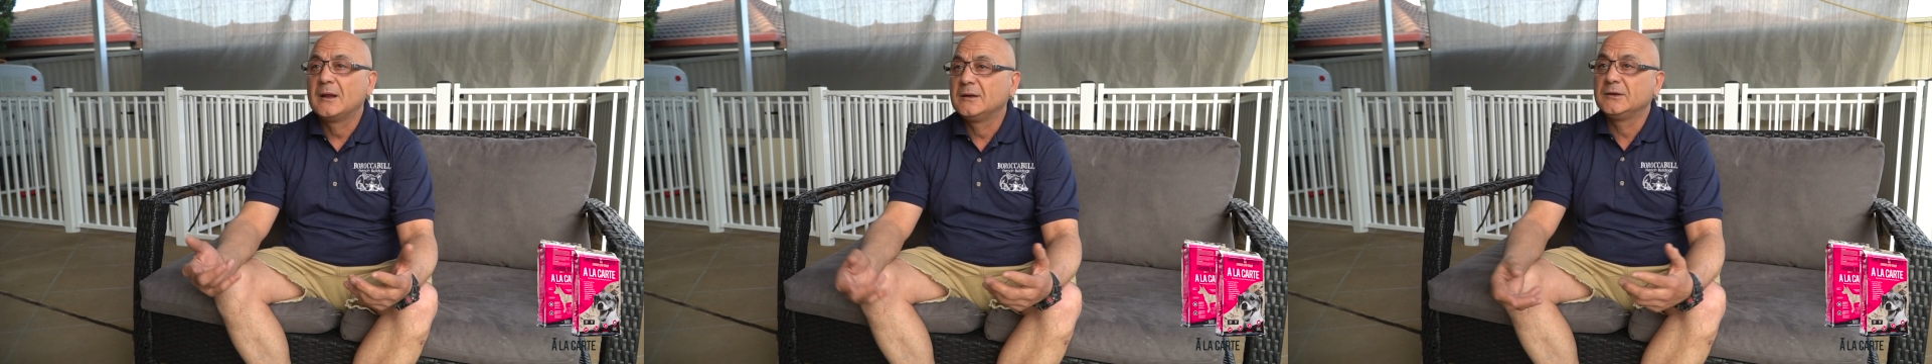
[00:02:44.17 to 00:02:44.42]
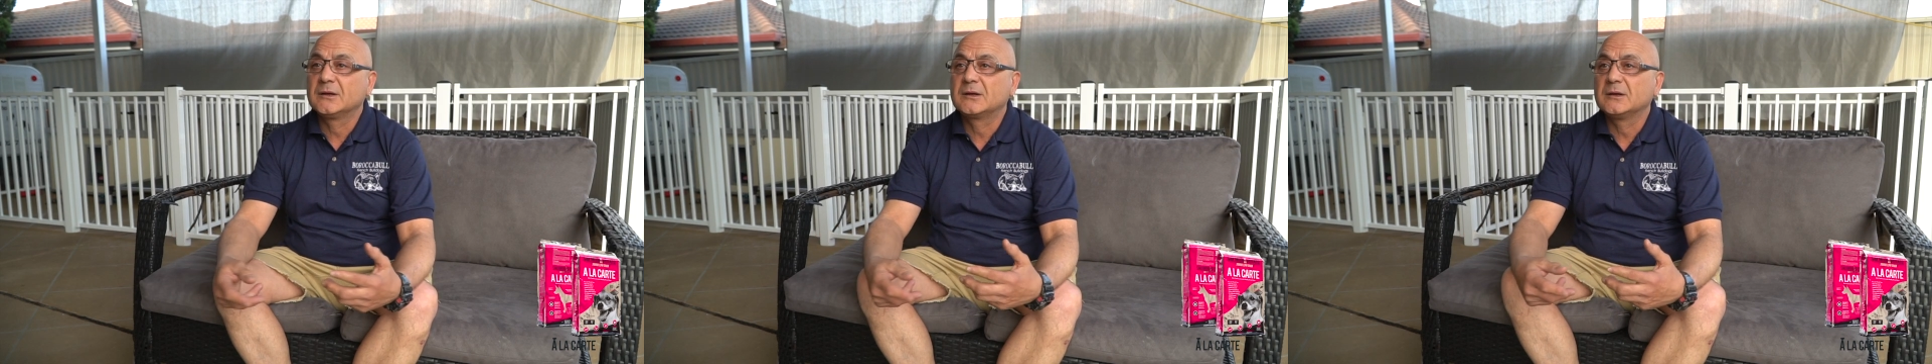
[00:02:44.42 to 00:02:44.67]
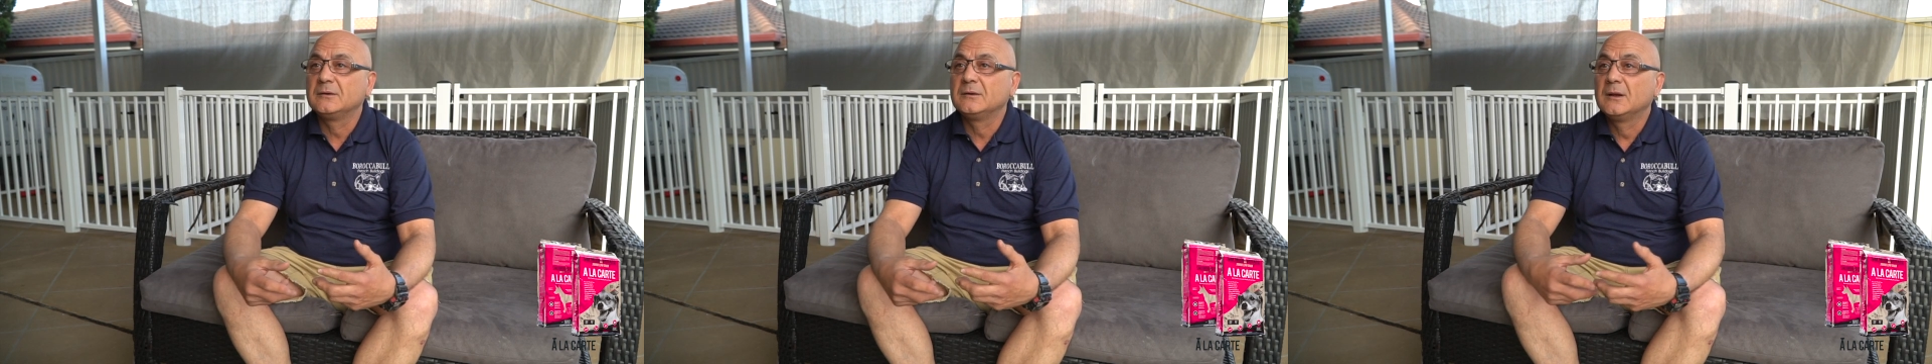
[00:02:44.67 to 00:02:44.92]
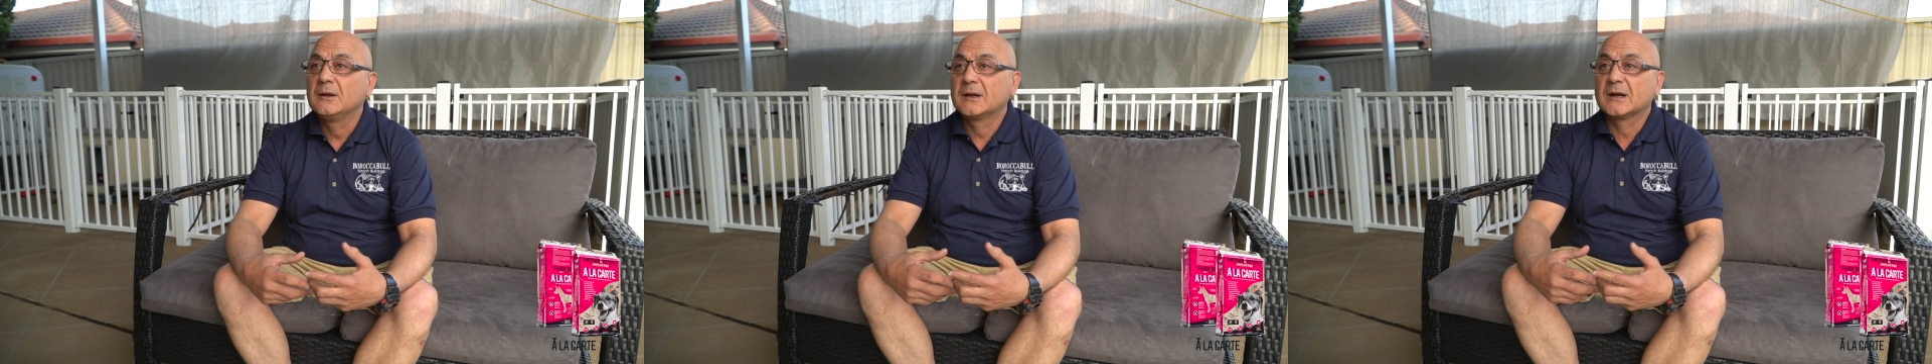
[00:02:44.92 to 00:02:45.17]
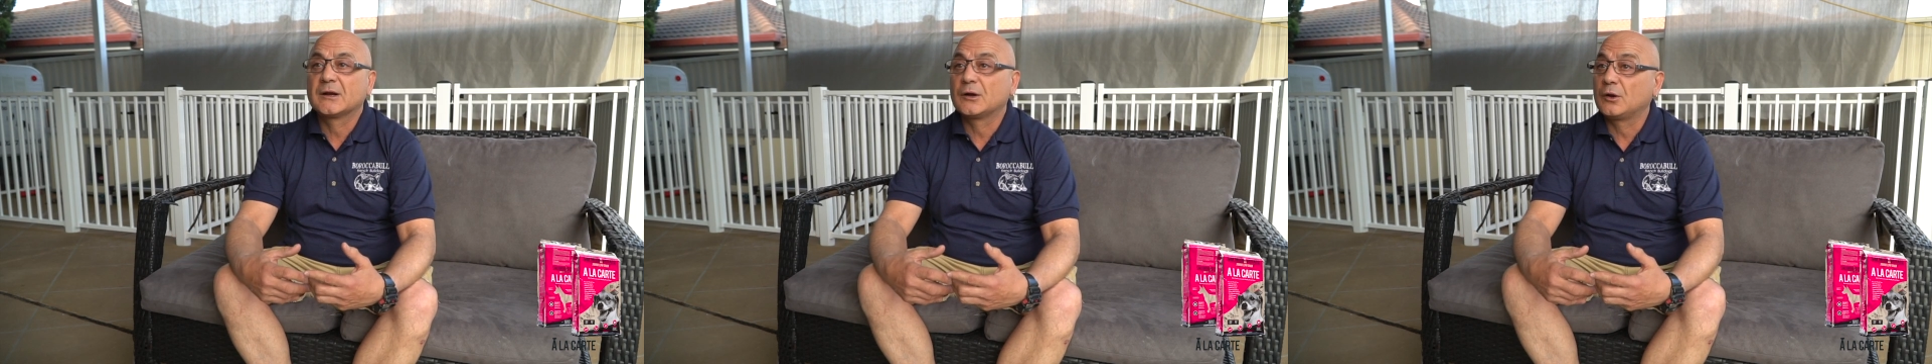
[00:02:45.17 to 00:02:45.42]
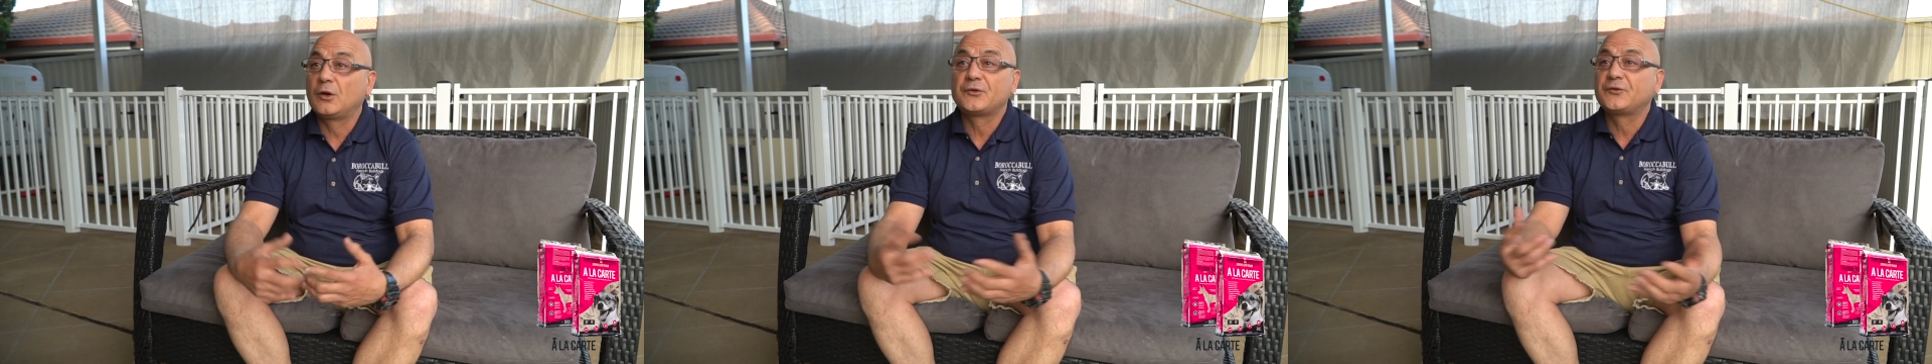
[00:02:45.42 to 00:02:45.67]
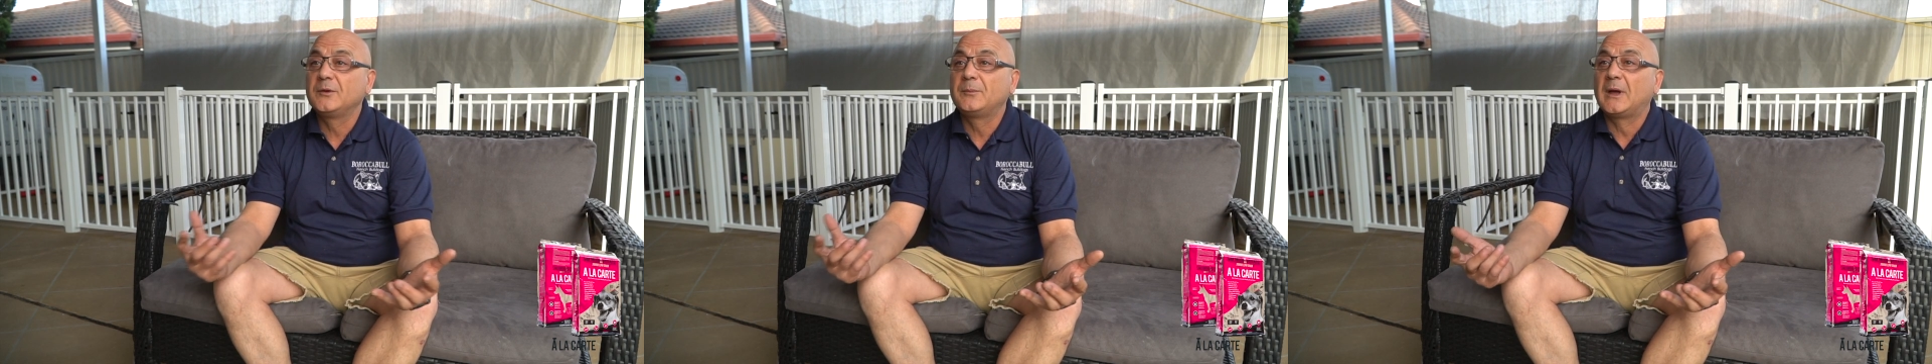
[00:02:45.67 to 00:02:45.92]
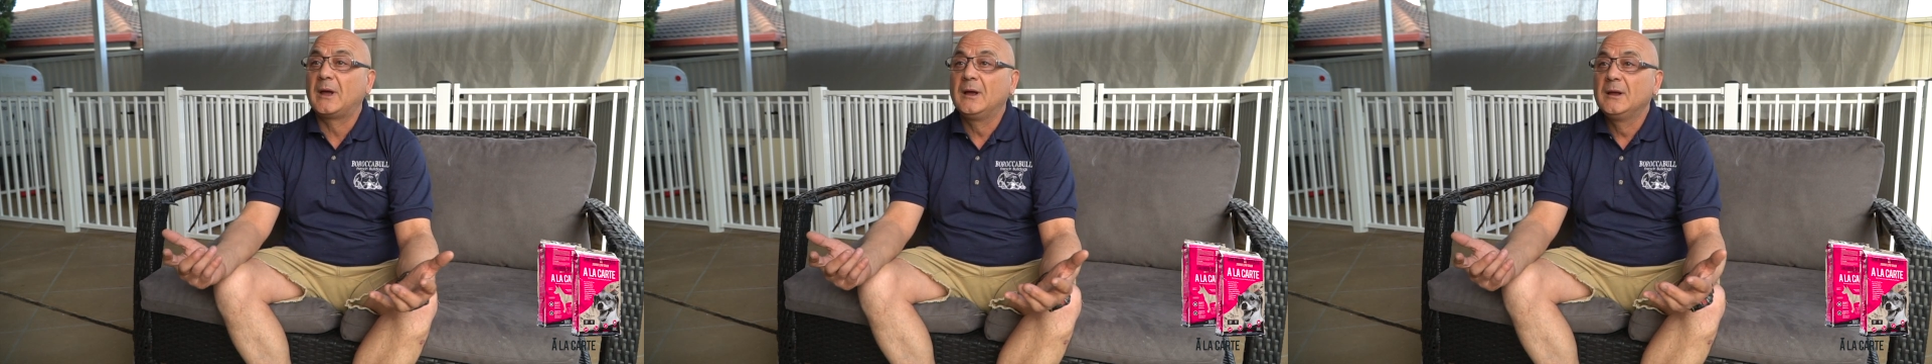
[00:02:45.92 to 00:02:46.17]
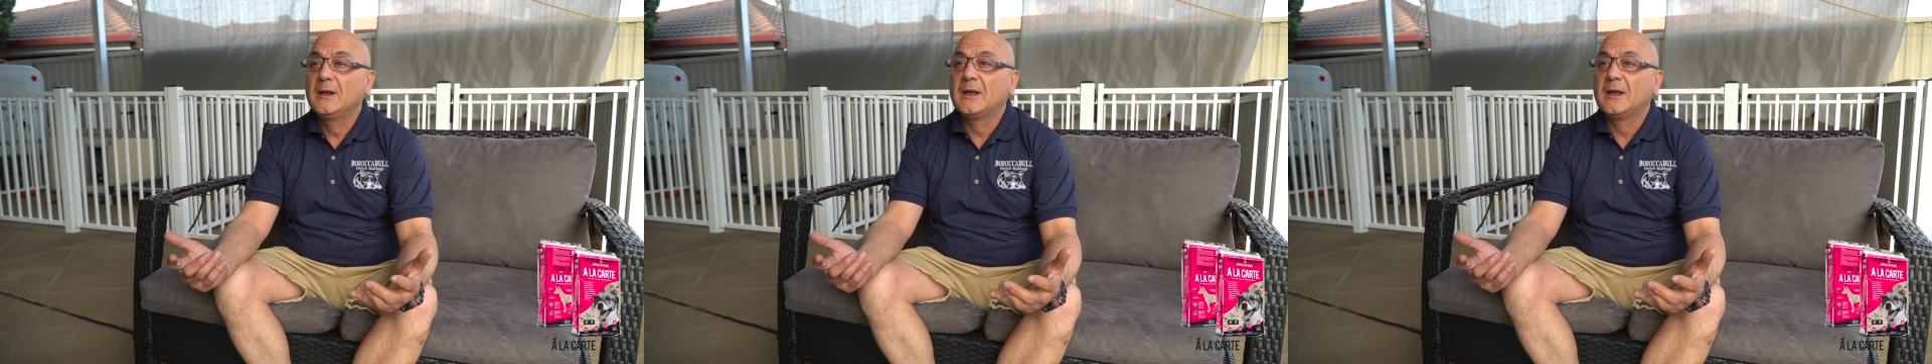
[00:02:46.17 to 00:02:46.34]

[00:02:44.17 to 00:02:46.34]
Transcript: you can get it a lot cheaper,